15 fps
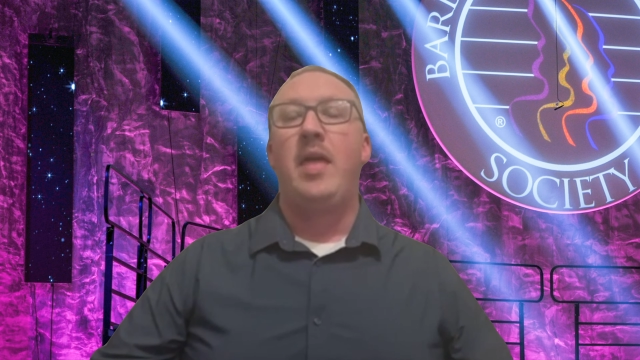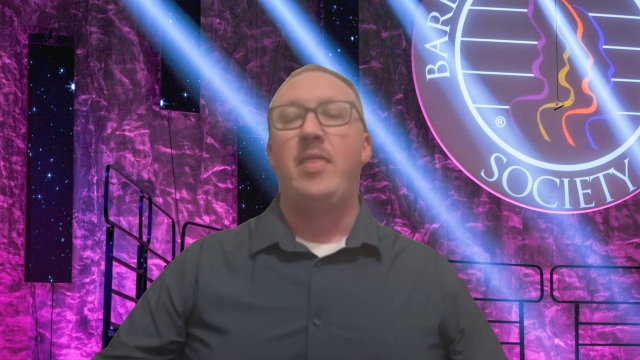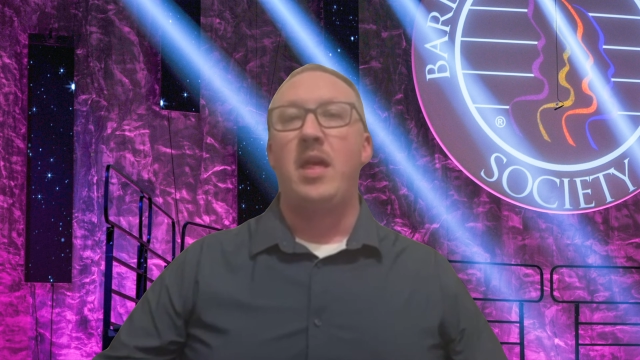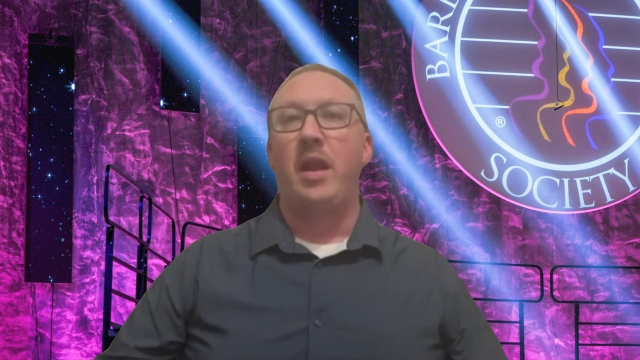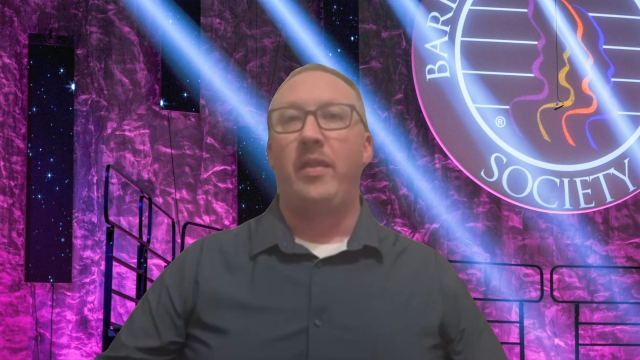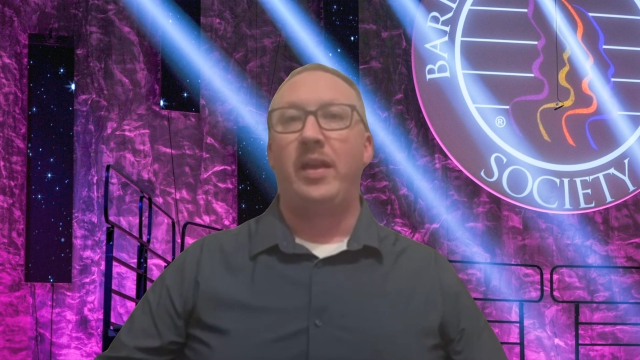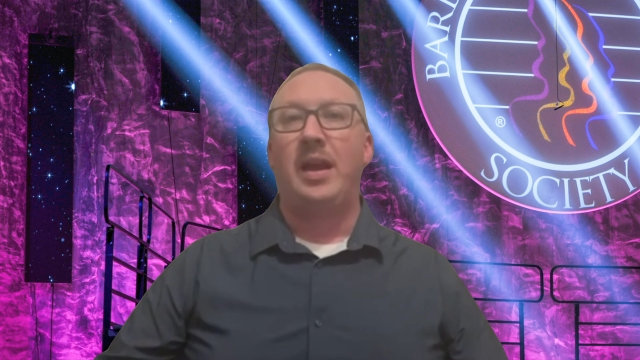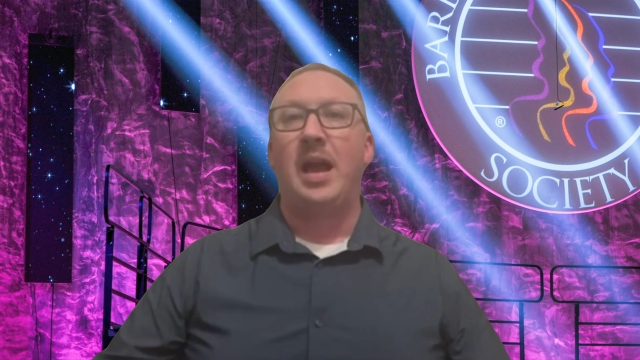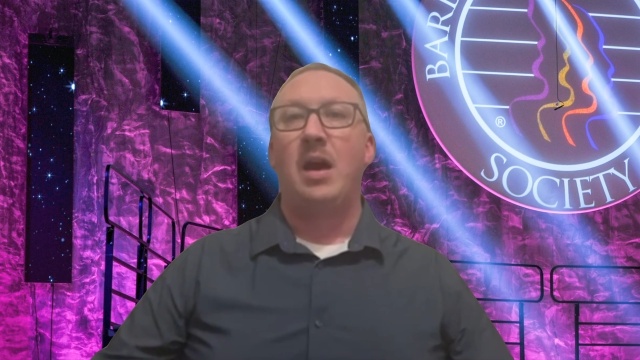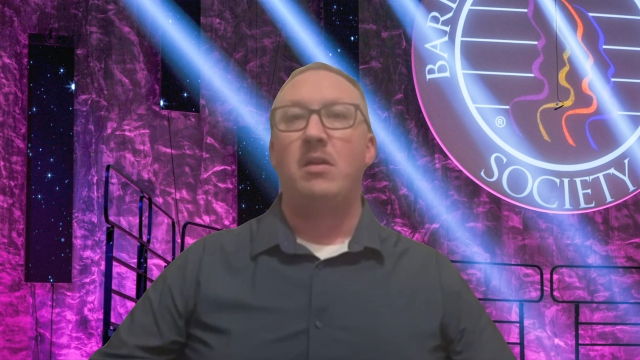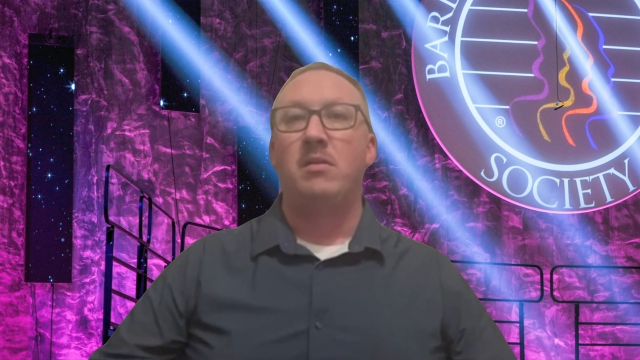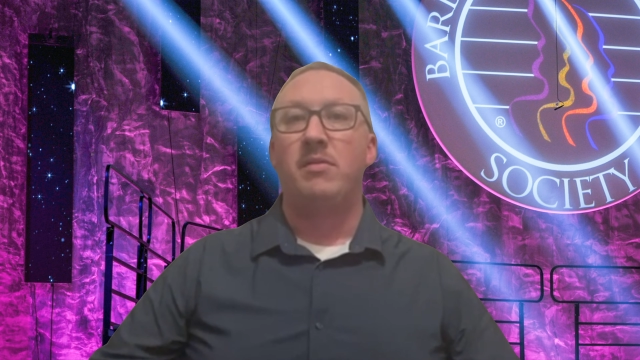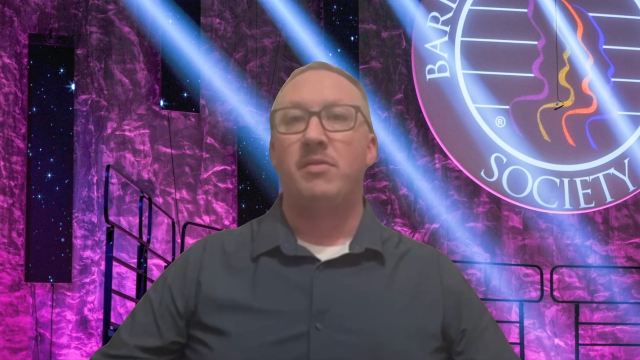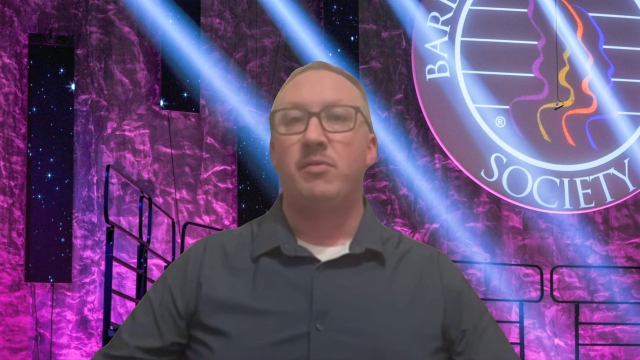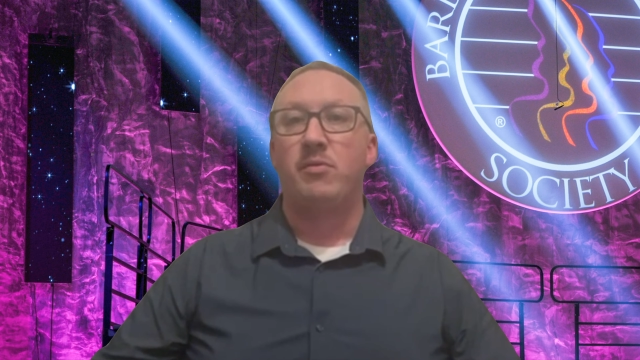and then on the
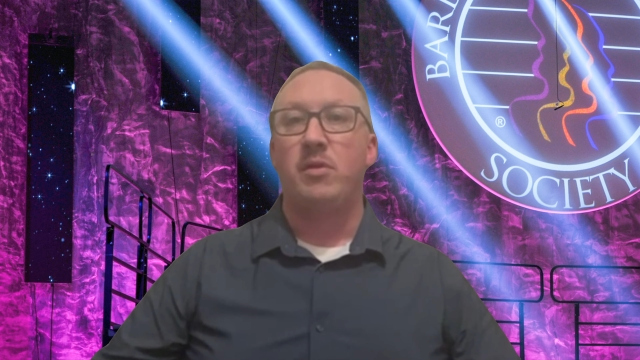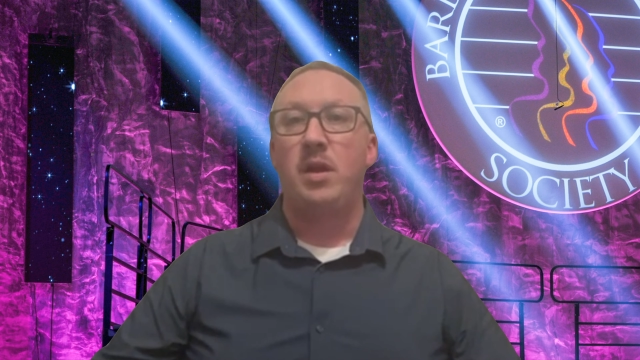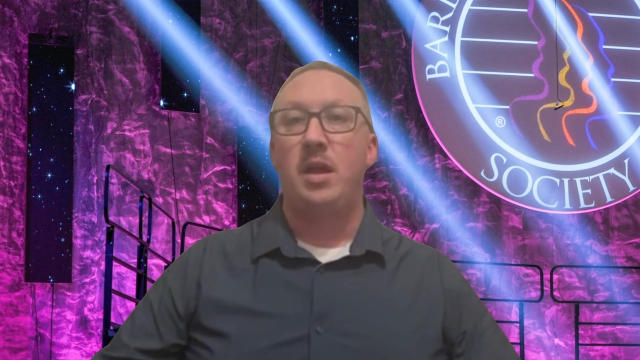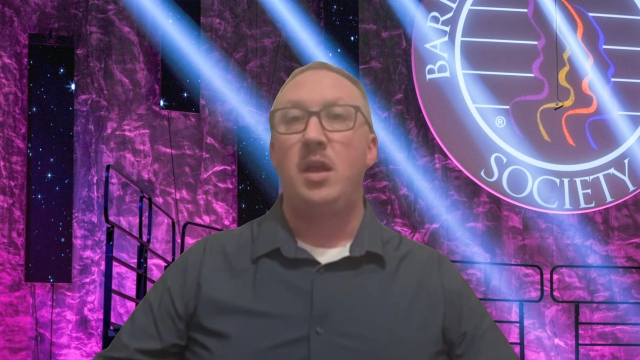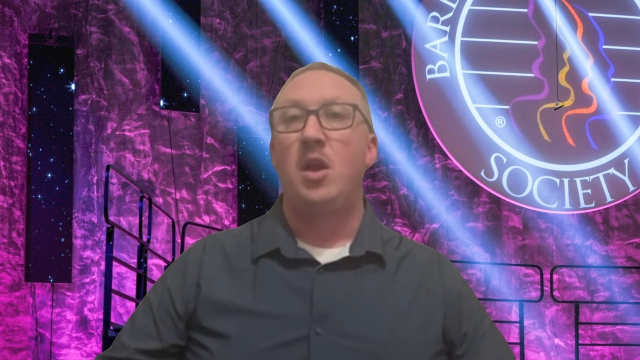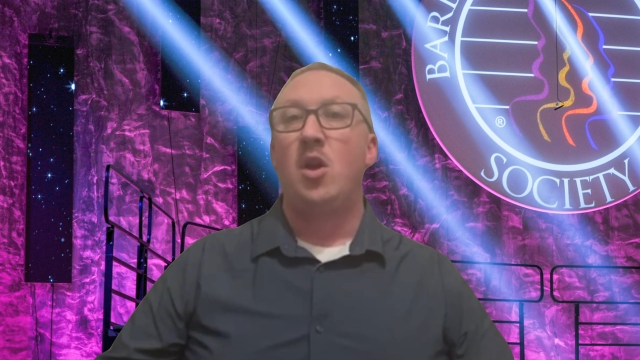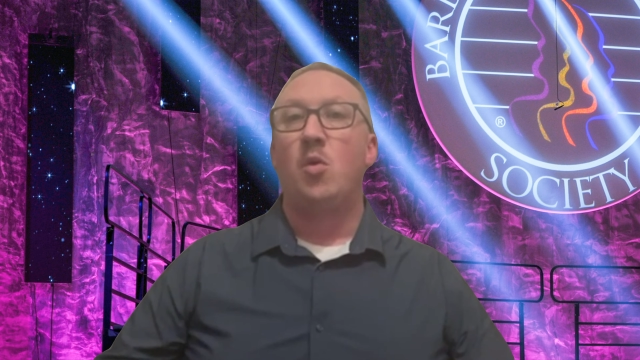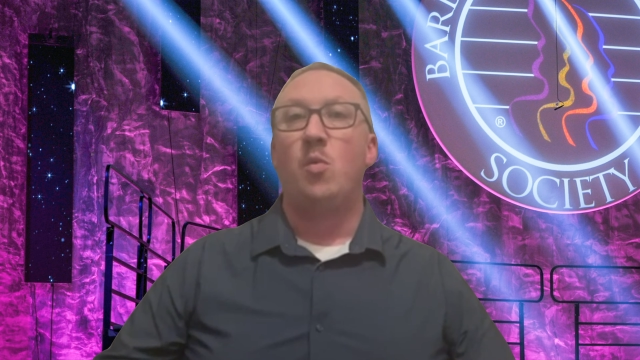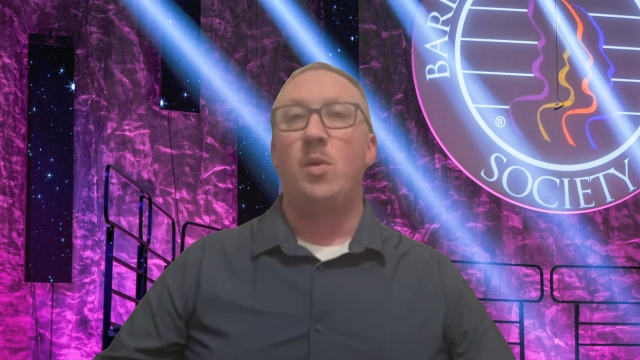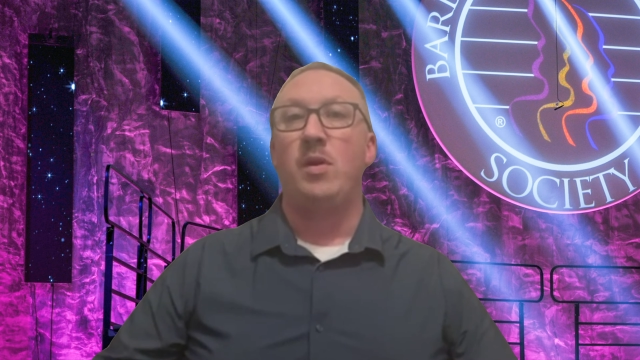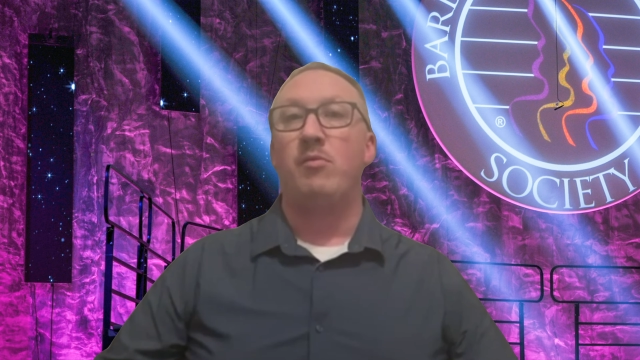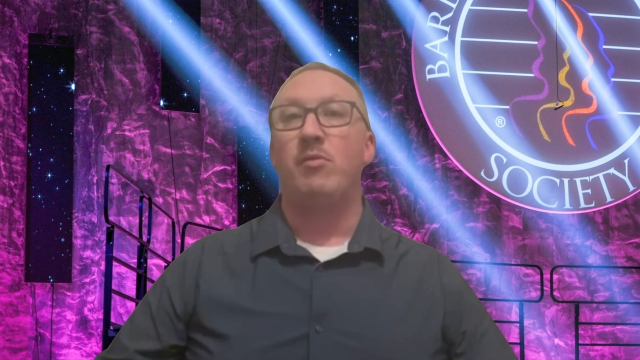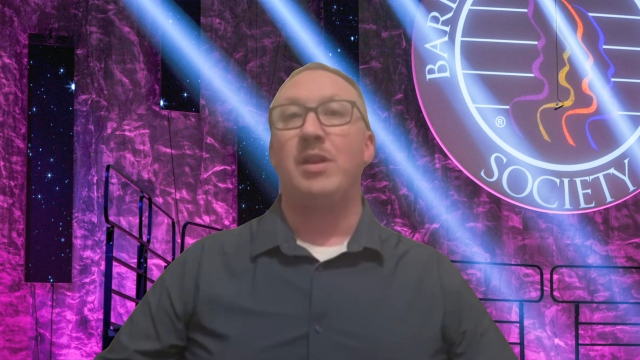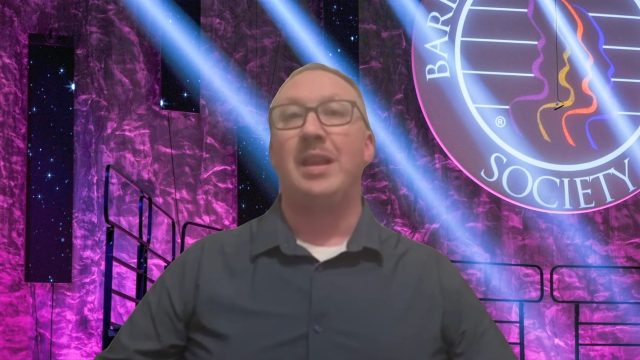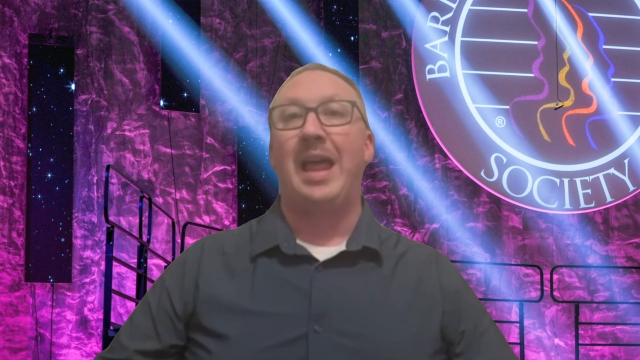count of 3, we
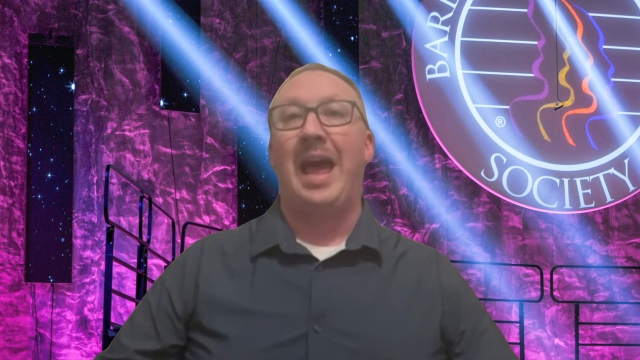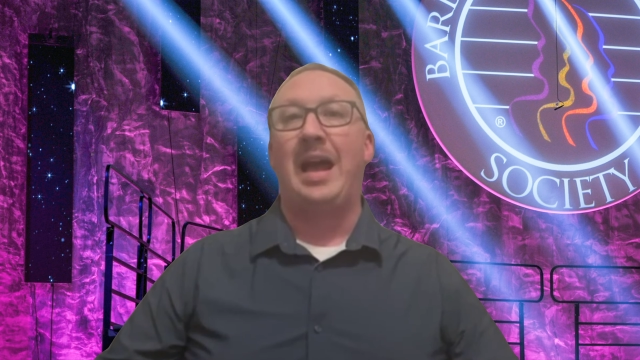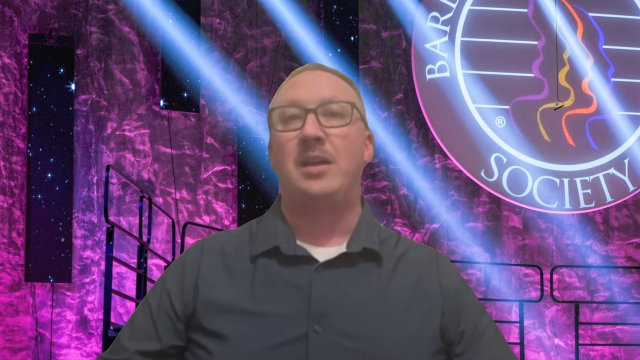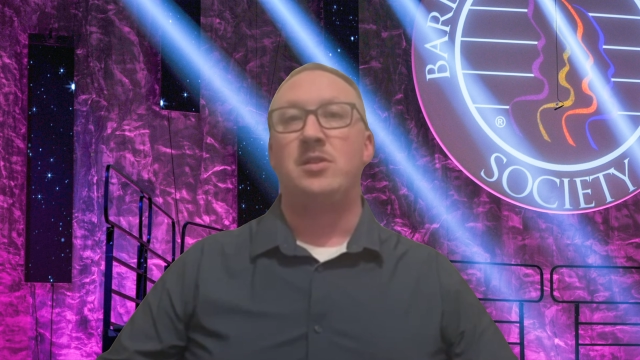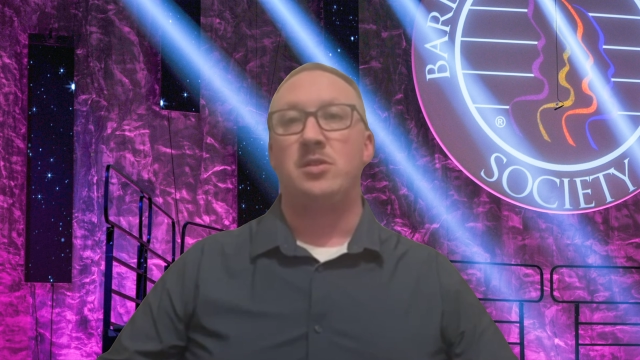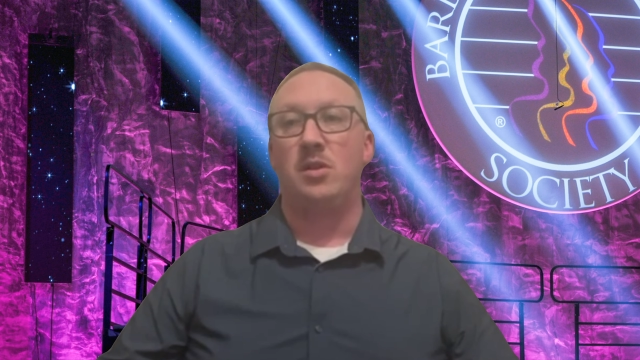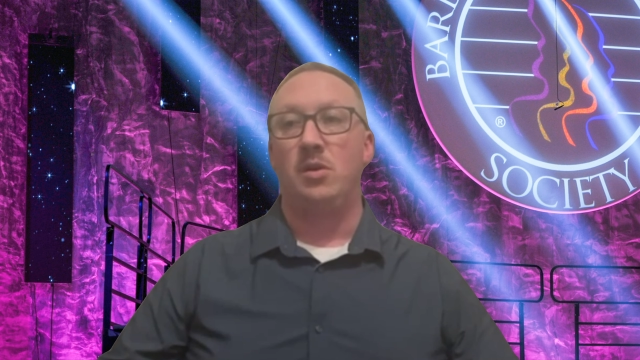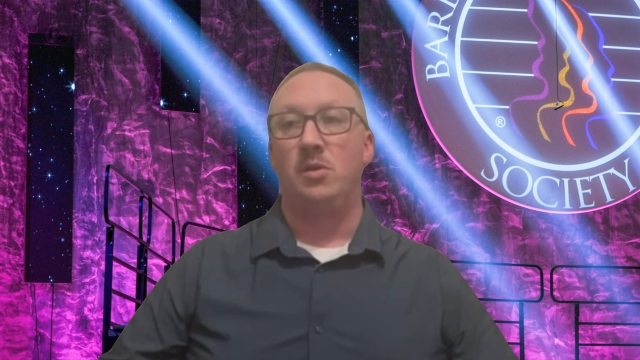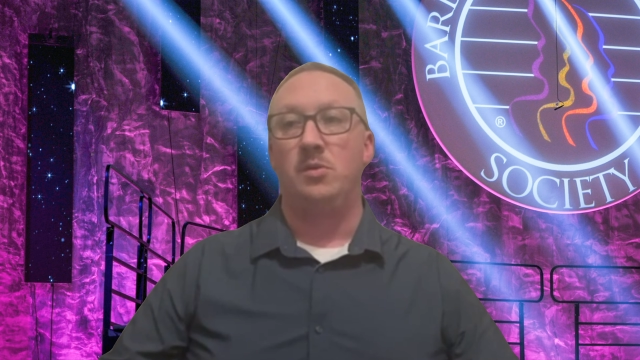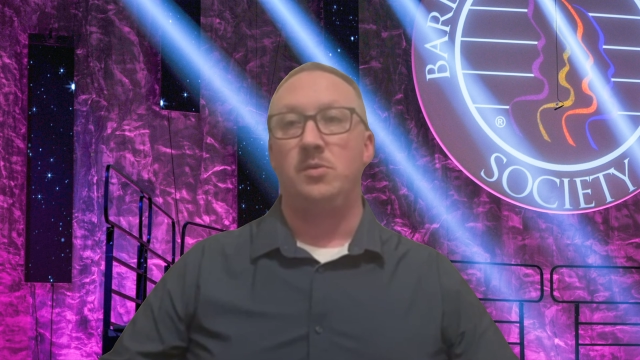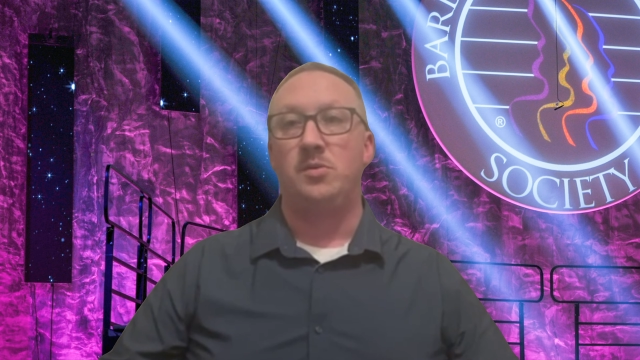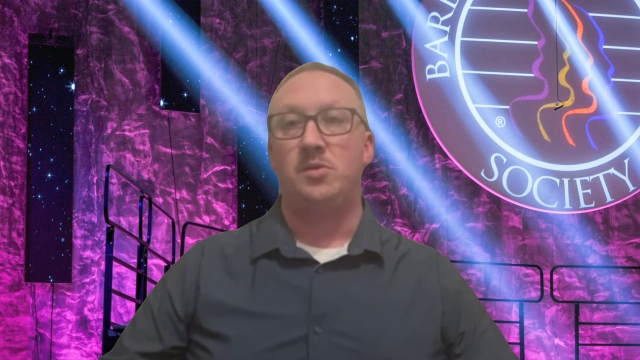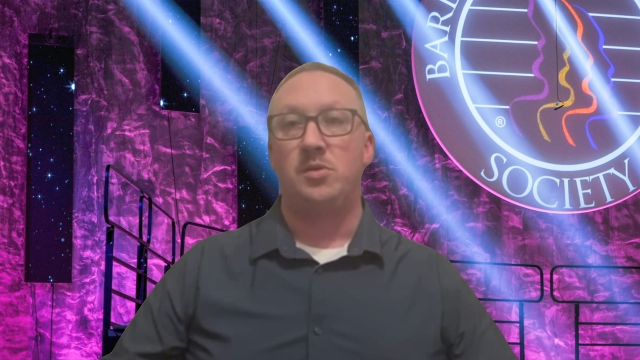relax those.